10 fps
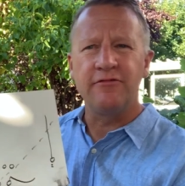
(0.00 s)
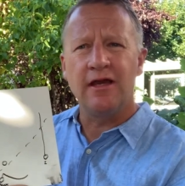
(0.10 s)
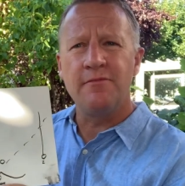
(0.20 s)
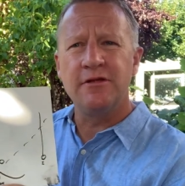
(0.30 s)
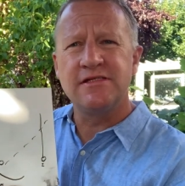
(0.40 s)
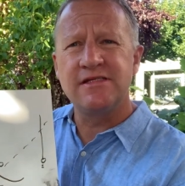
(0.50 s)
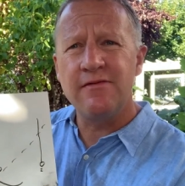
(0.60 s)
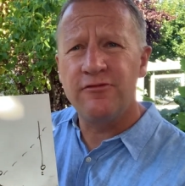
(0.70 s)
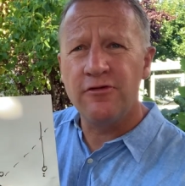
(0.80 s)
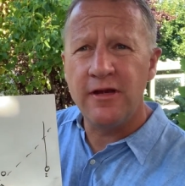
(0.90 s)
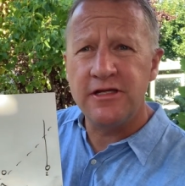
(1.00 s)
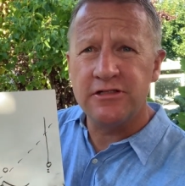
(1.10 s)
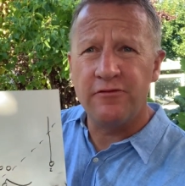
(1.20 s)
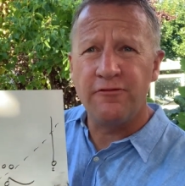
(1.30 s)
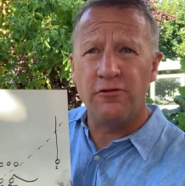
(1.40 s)
They come in the same formation
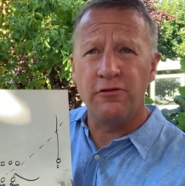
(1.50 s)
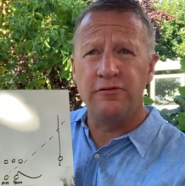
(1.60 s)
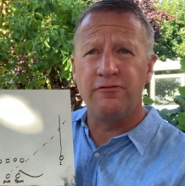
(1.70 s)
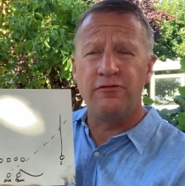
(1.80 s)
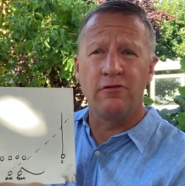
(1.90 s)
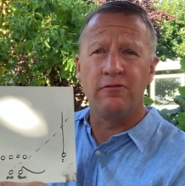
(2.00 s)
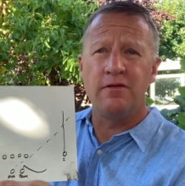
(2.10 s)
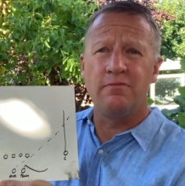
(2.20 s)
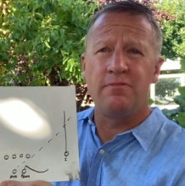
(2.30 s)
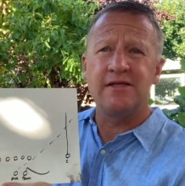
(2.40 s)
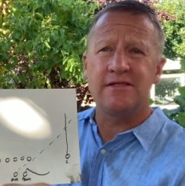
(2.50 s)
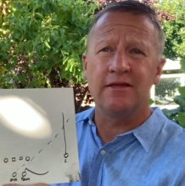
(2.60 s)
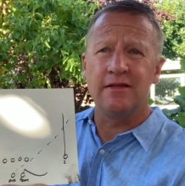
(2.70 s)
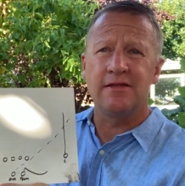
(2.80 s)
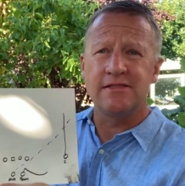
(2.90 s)
on fourth and four, run
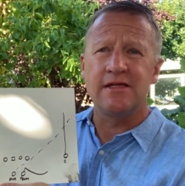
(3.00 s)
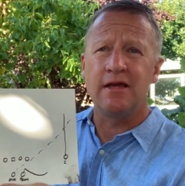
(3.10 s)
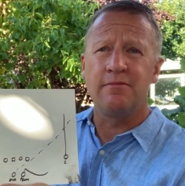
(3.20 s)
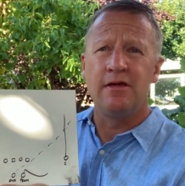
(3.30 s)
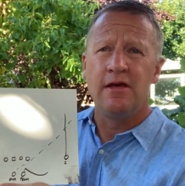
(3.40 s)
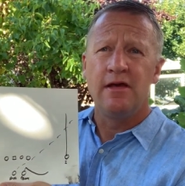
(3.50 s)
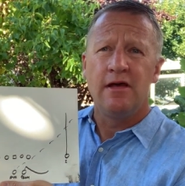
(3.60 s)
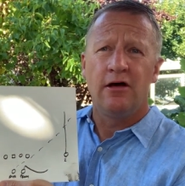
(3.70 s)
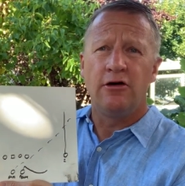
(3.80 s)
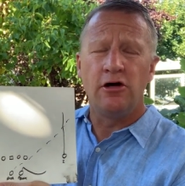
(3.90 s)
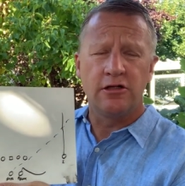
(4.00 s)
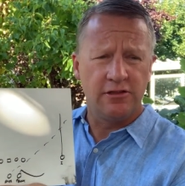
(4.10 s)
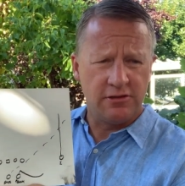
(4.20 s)
basically the same look to the